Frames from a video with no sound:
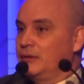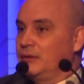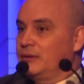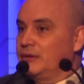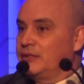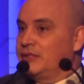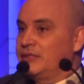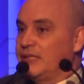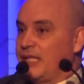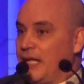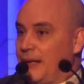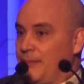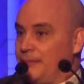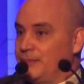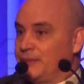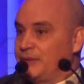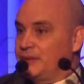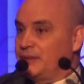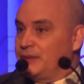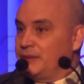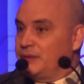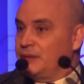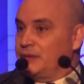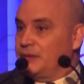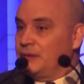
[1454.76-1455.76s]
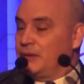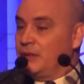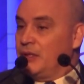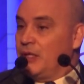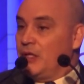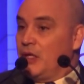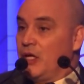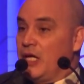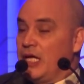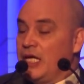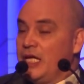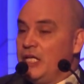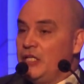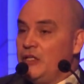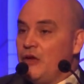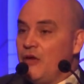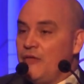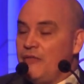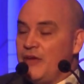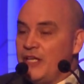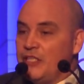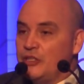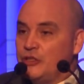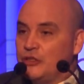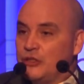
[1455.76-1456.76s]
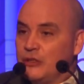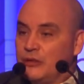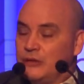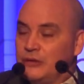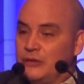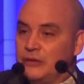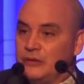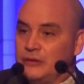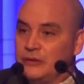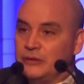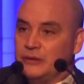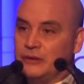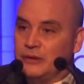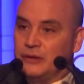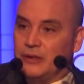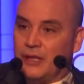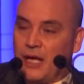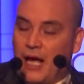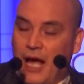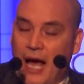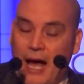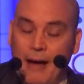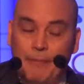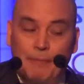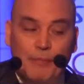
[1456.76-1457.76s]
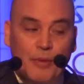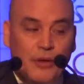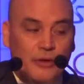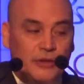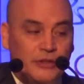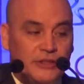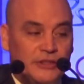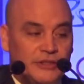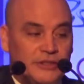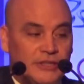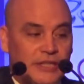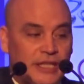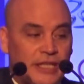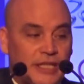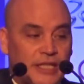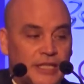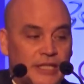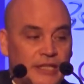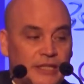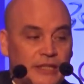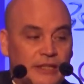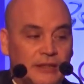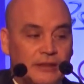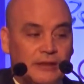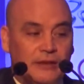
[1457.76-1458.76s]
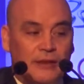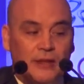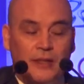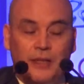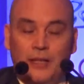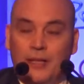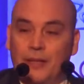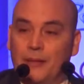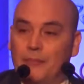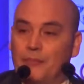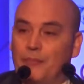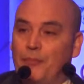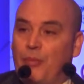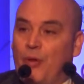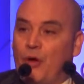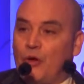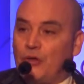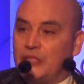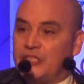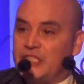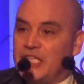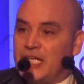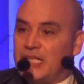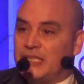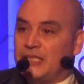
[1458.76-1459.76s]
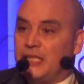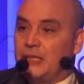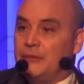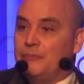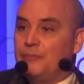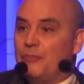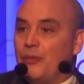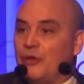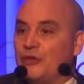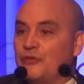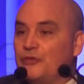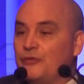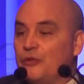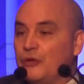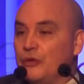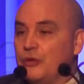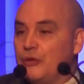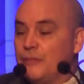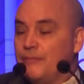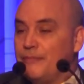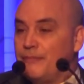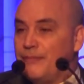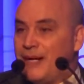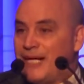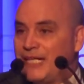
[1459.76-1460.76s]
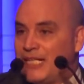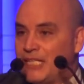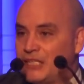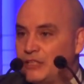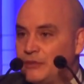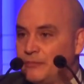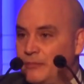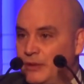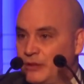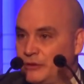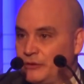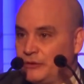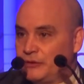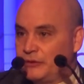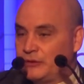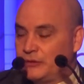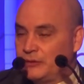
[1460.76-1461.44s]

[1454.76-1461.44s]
steps. Innovation happens in project and portfolio management.